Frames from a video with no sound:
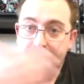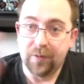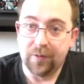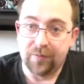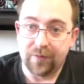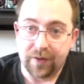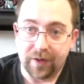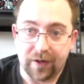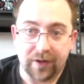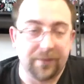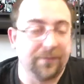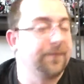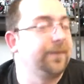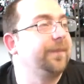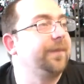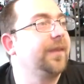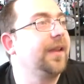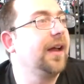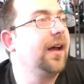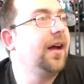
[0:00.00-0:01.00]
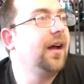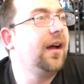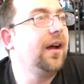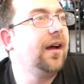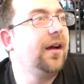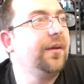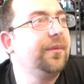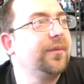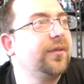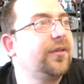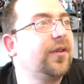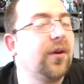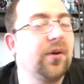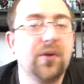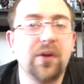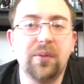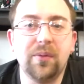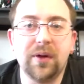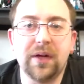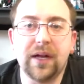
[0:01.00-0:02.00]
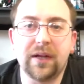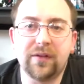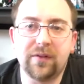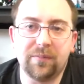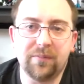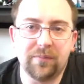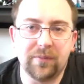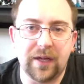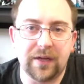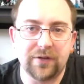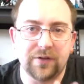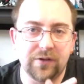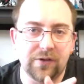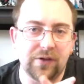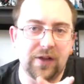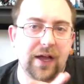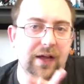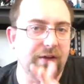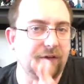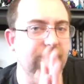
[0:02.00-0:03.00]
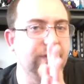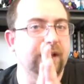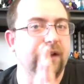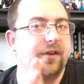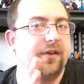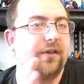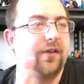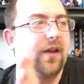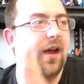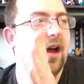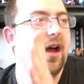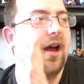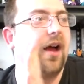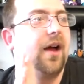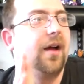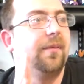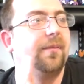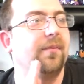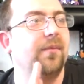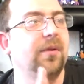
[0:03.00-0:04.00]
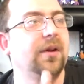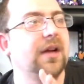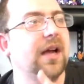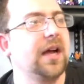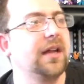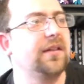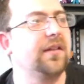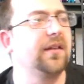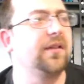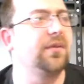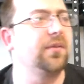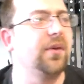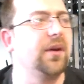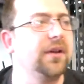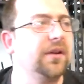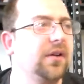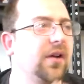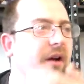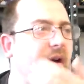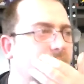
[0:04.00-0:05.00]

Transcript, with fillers: moving on. Um, so then we got some legend class figures. Um, we got this one